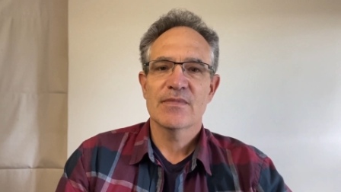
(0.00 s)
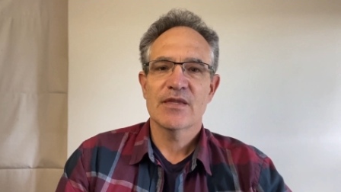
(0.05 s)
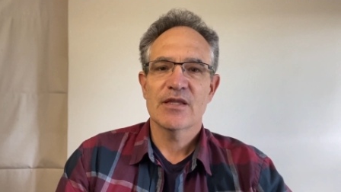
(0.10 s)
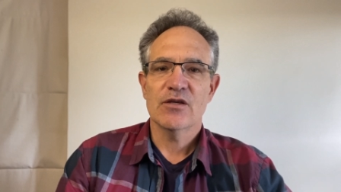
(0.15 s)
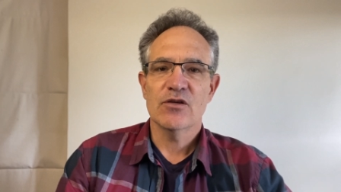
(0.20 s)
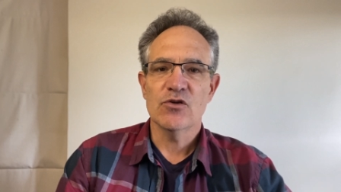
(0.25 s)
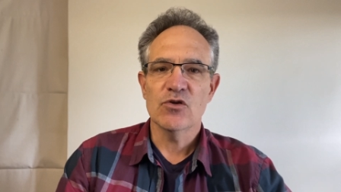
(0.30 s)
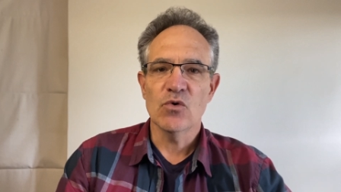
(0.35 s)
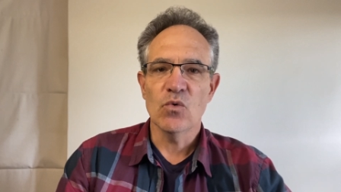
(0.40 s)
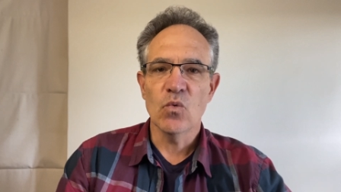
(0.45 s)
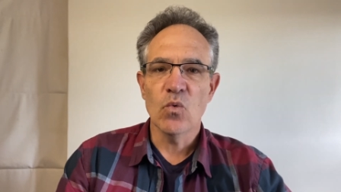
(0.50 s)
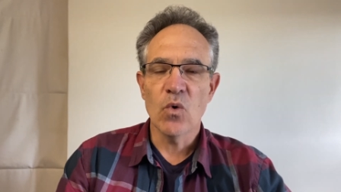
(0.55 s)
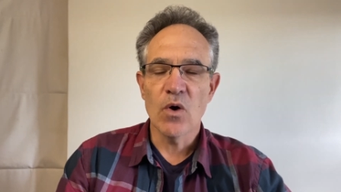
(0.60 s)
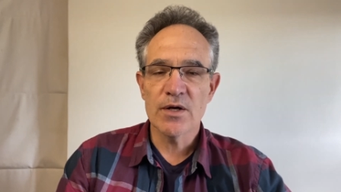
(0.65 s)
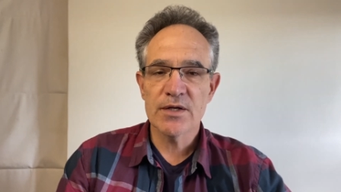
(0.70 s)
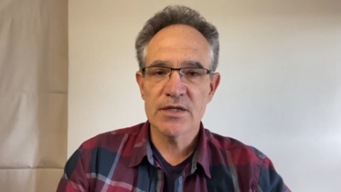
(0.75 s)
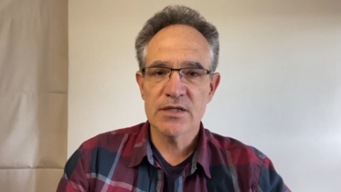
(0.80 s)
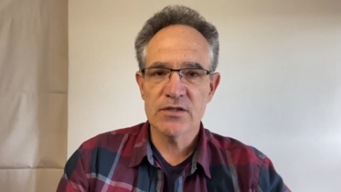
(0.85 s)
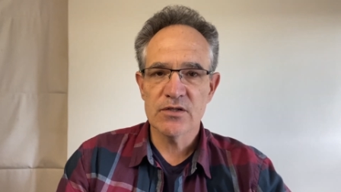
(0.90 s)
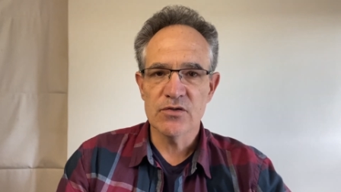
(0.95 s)
You're
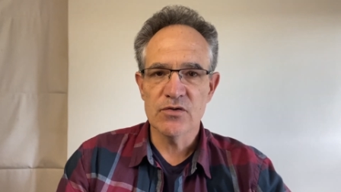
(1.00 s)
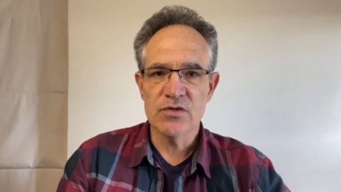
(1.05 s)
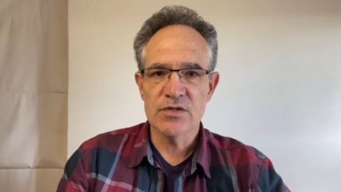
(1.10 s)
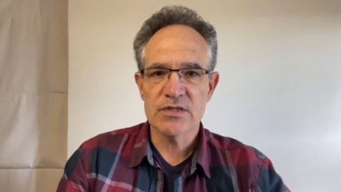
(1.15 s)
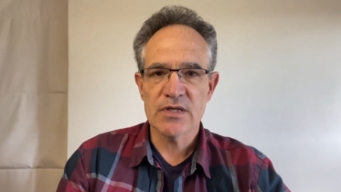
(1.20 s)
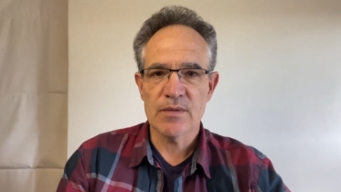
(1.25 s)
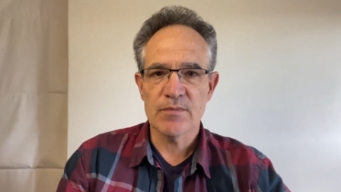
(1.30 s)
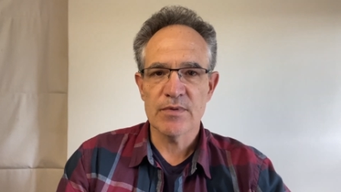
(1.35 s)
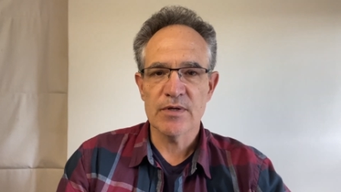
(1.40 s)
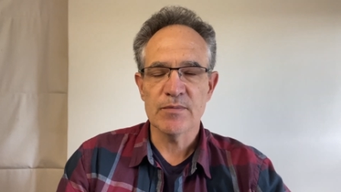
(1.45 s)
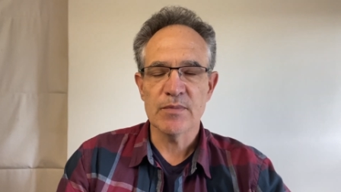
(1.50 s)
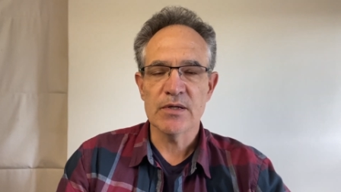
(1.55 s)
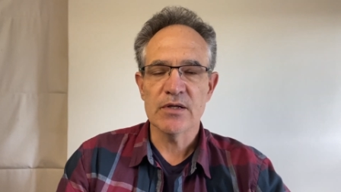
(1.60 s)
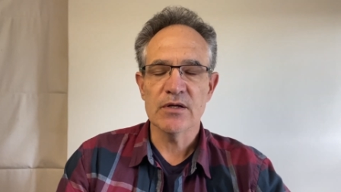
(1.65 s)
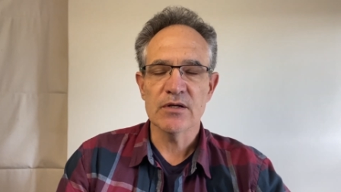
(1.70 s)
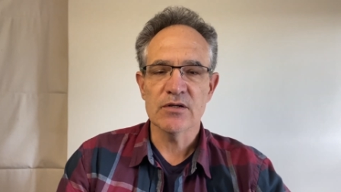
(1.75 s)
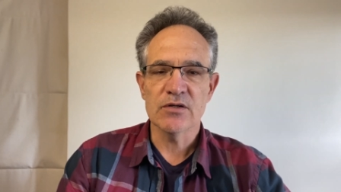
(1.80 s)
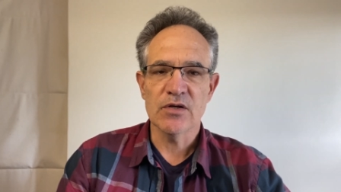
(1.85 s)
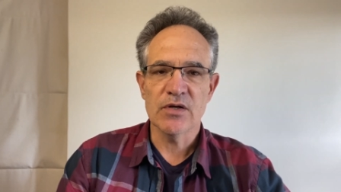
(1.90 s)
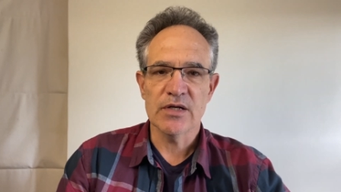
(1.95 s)
wanting to do something but not
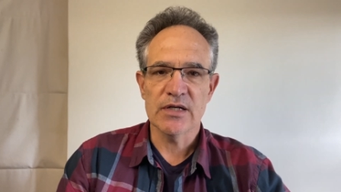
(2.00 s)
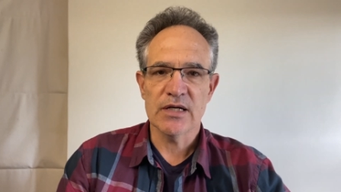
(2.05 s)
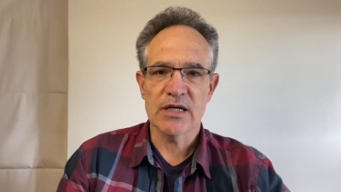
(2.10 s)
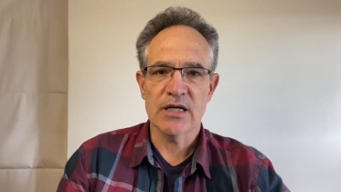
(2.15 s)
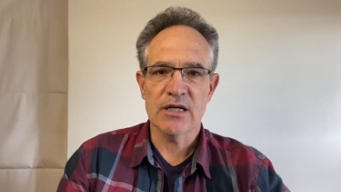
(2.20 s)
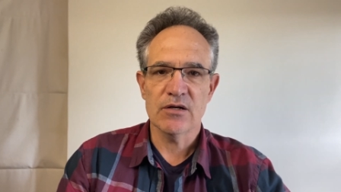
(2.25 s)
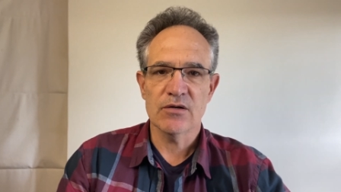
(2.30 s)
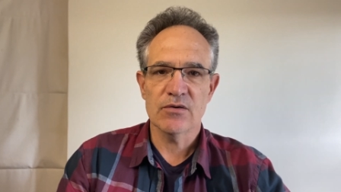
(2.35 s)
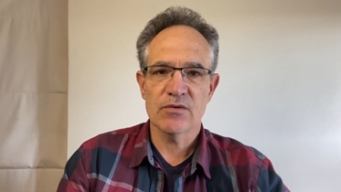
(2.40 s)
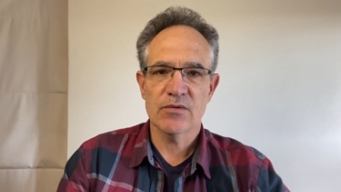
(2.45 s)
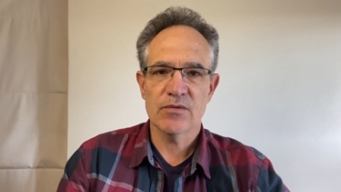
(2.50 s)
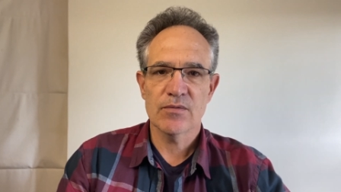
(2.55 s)
knowing how.